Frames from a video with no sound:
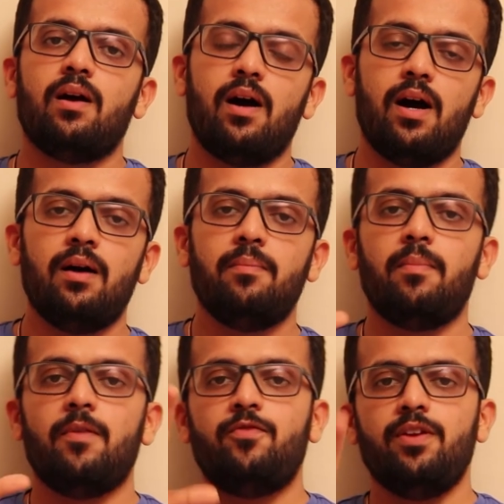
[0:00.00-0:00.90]
are
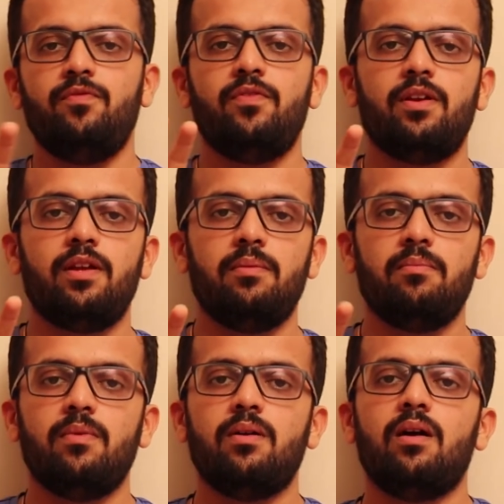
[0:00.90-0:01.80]
my fifth
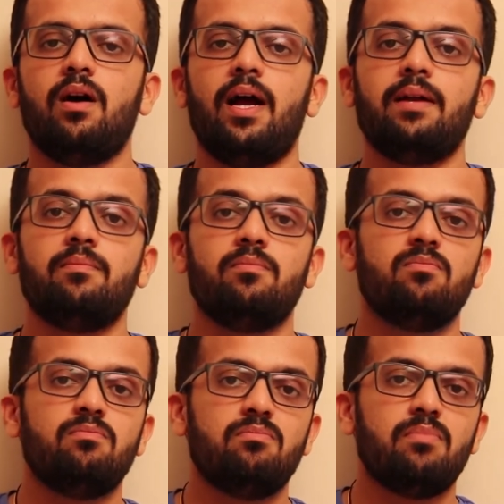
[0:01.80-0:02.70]
team and
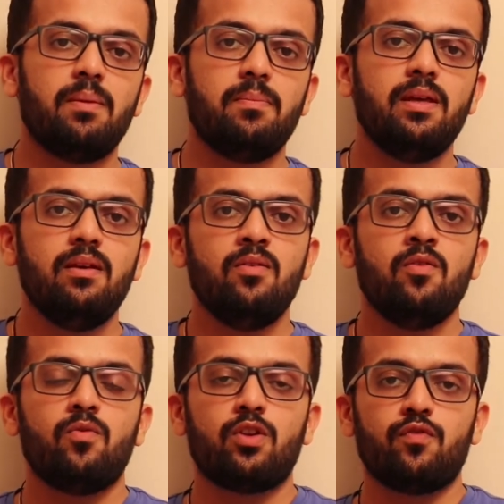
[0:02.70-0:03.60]
maybe
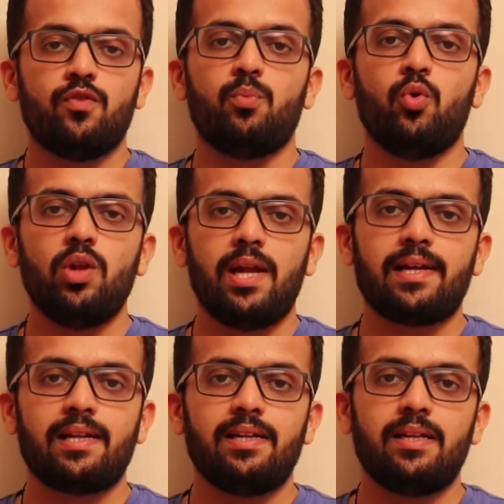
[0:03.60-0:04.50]
one of the more
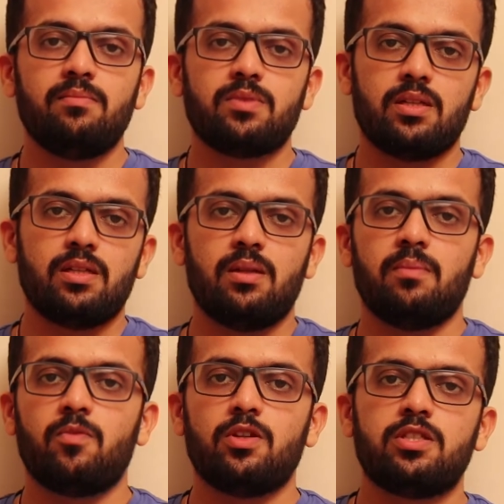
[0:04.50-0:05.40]
likely teams other
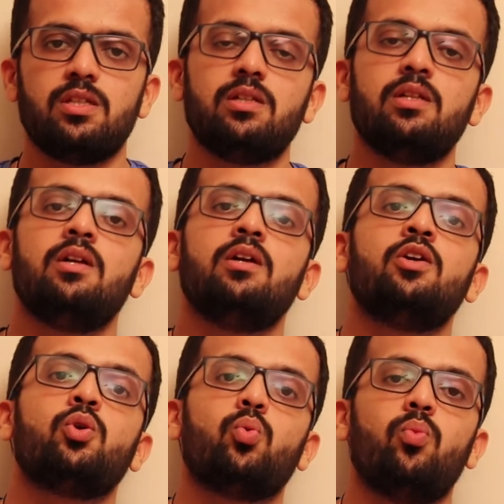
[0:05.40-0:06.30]
than Brazil
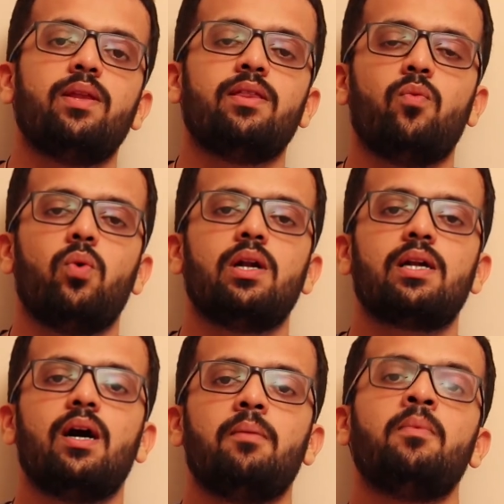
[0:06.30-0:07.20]
to win the
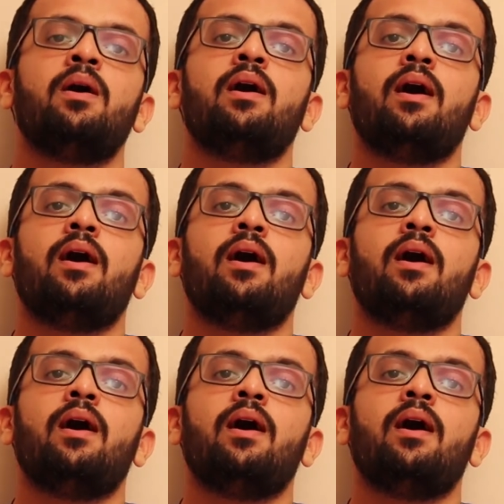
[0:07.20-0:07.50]
World Cup.